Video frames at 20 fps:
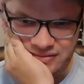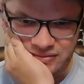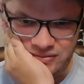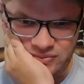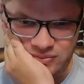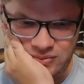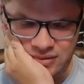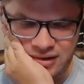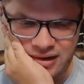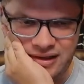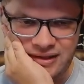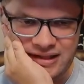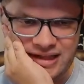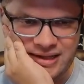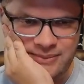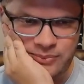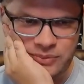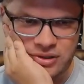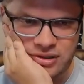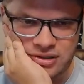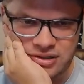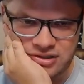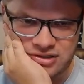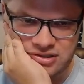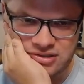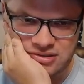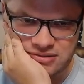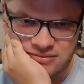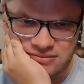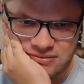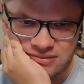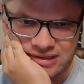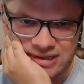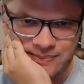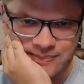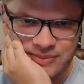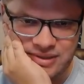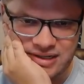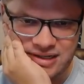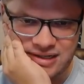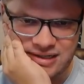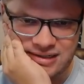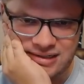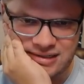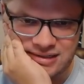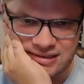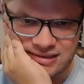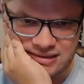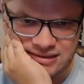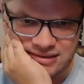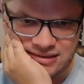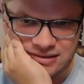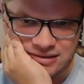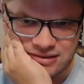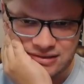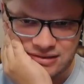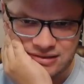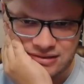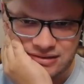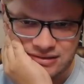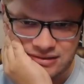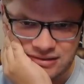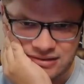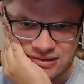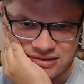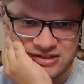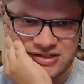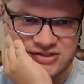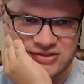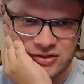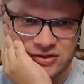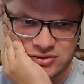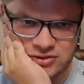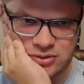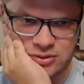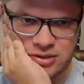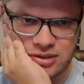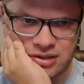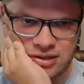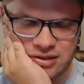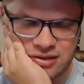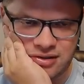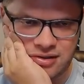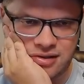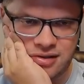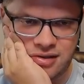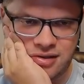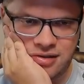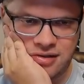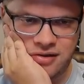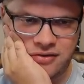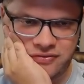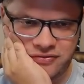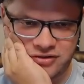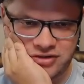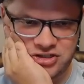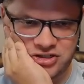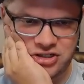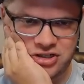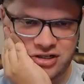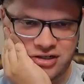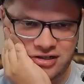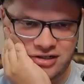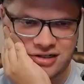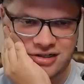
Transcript: Would I let Perks get picked? Because he's also gone, for sure.